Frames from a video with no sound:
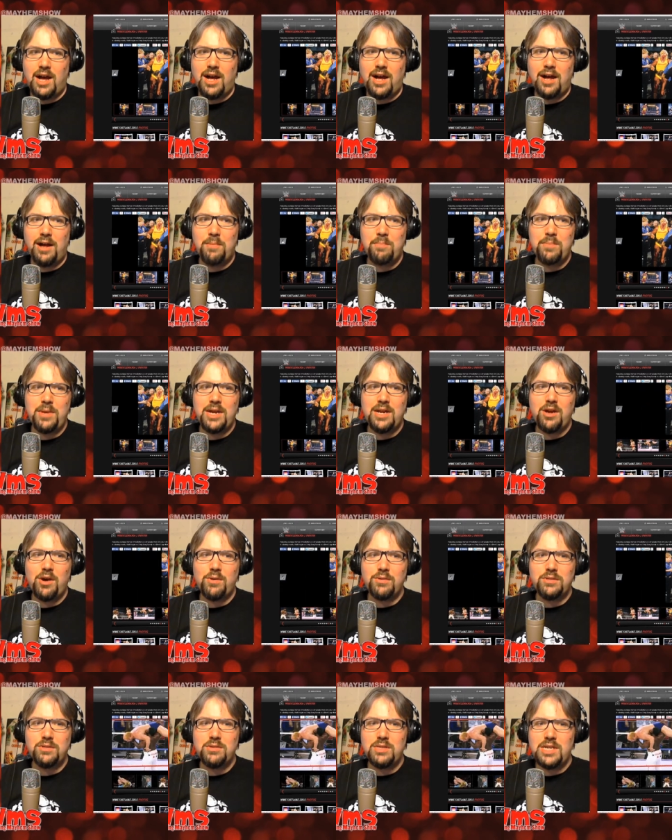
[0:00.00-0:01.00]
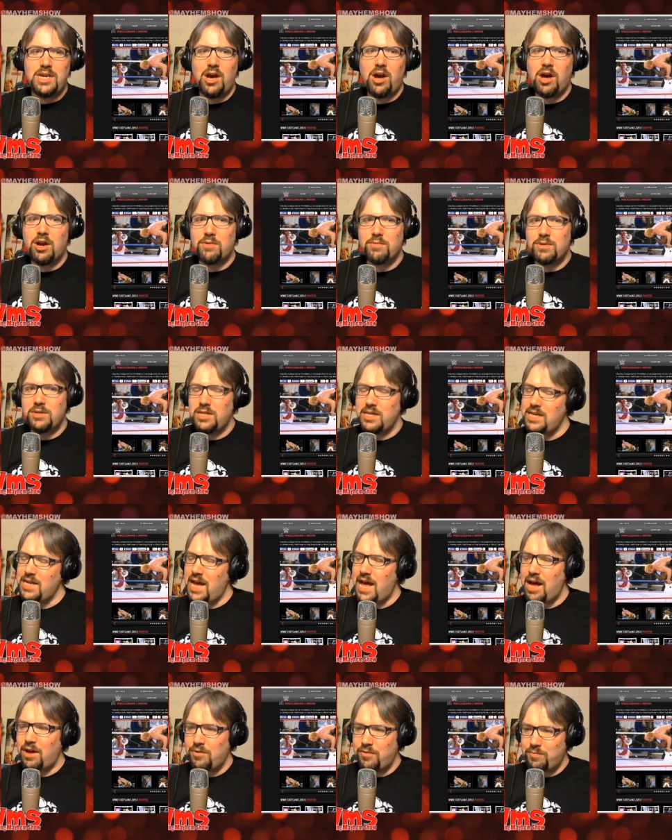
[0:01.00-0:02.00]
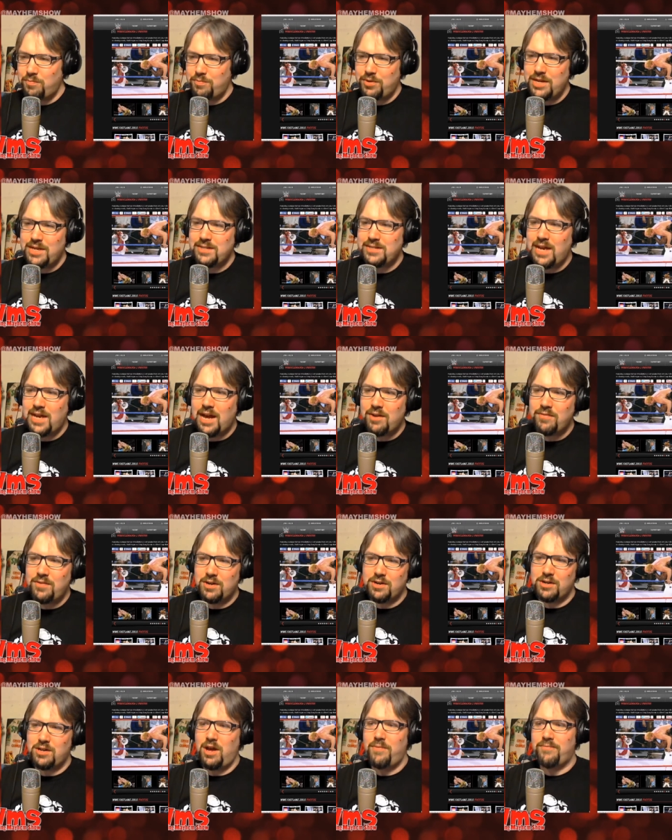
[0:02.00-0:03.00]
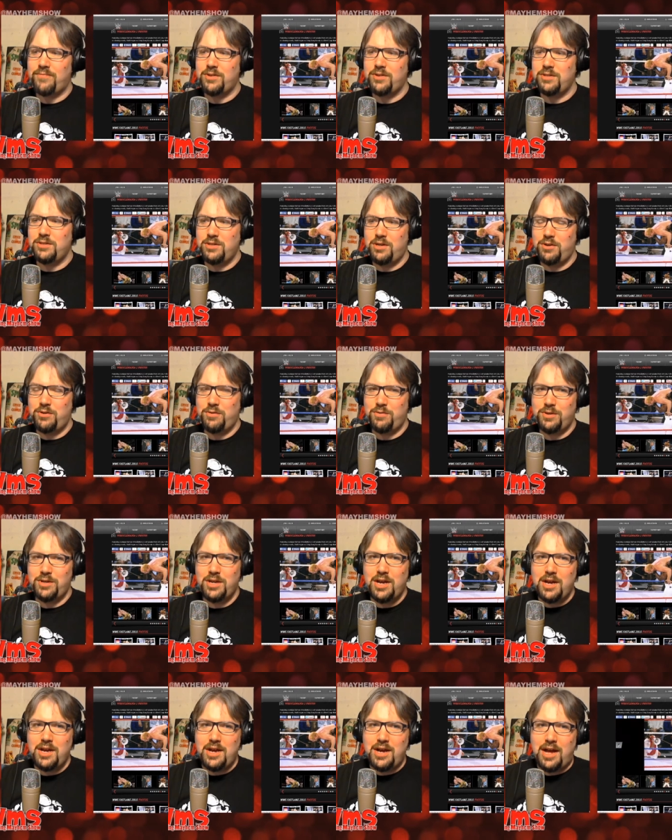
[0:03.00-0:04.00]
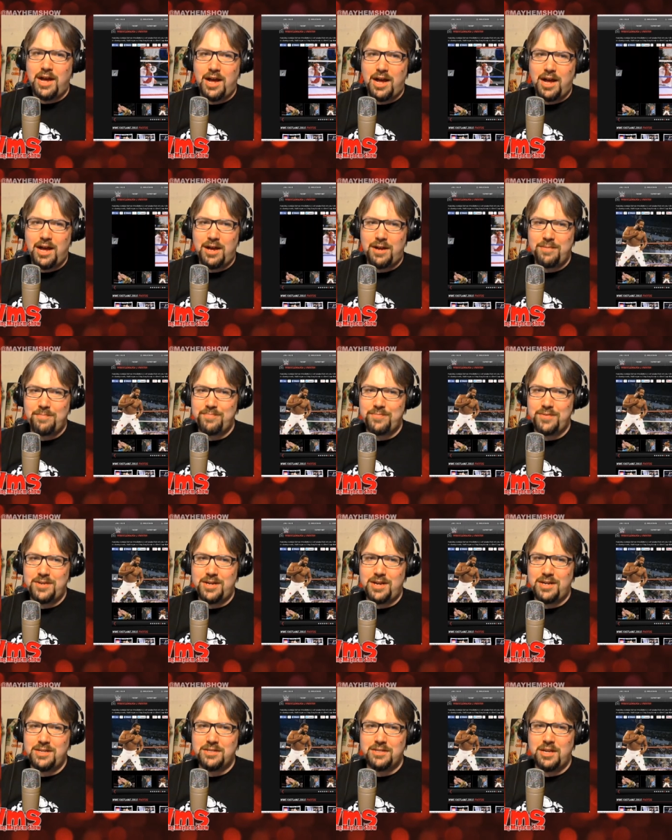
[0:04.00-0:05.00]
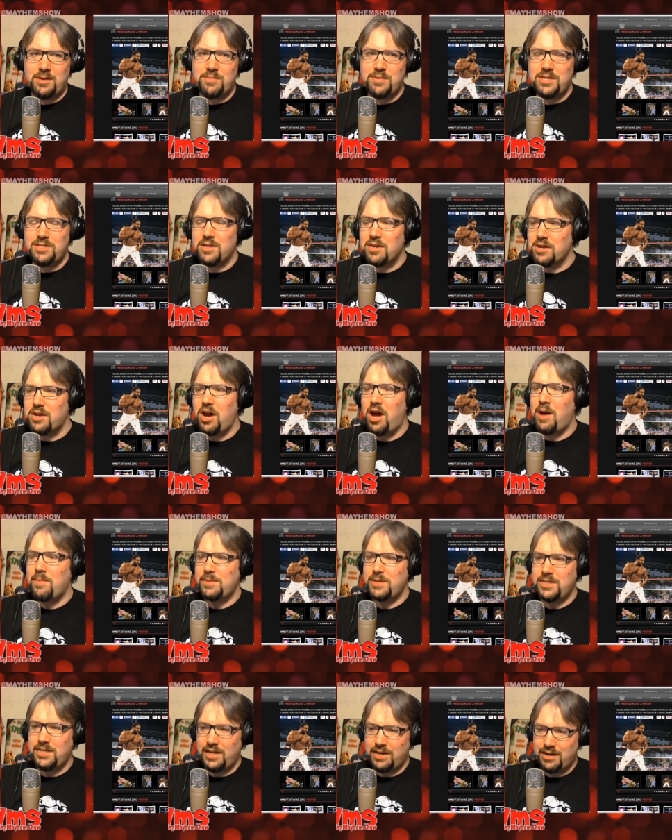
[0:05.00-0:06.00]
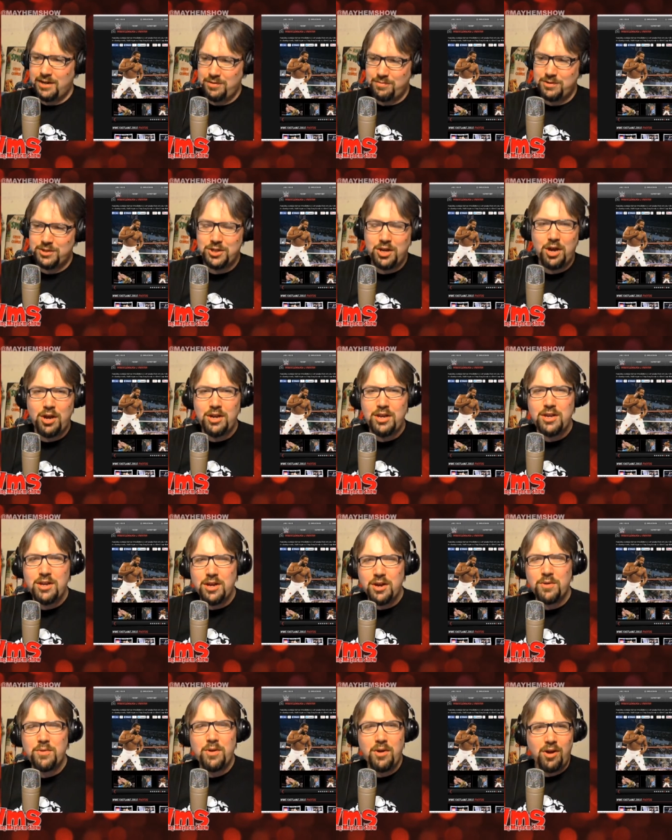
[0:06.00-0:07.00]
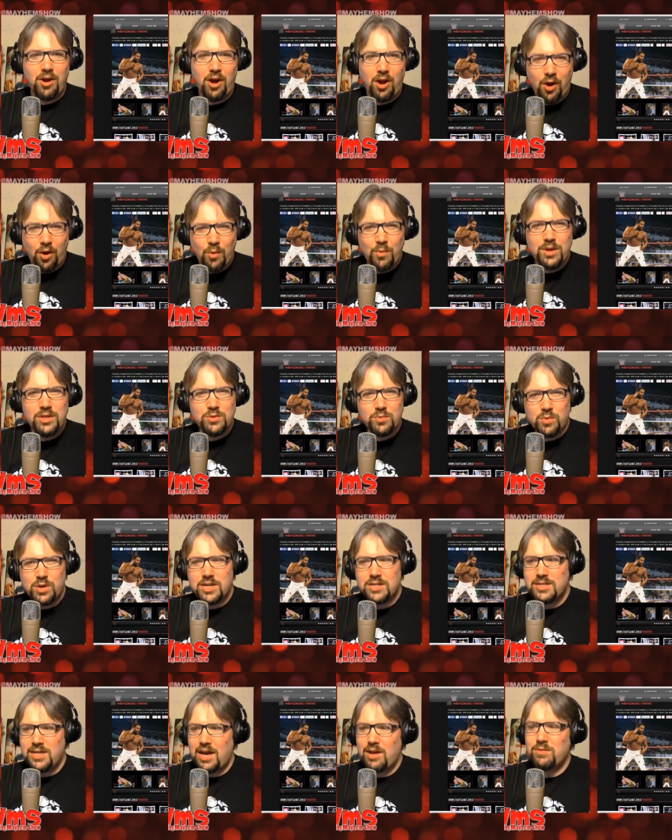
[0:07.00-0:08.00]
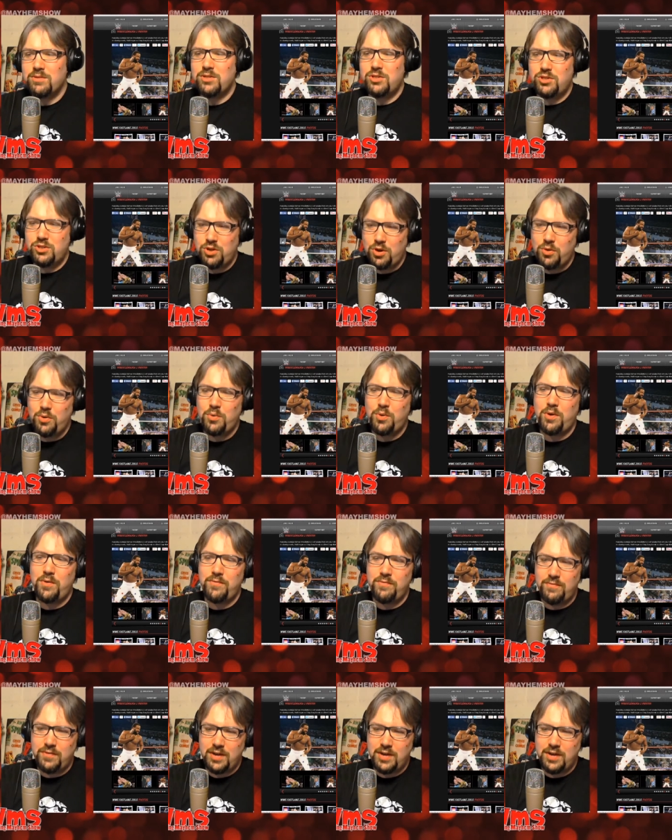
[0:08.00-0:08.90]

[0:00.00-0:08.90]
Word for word: um, and also the awkwardly out of place, out of their comfort zone um, uh, celebrities on commentary, which you know always works out so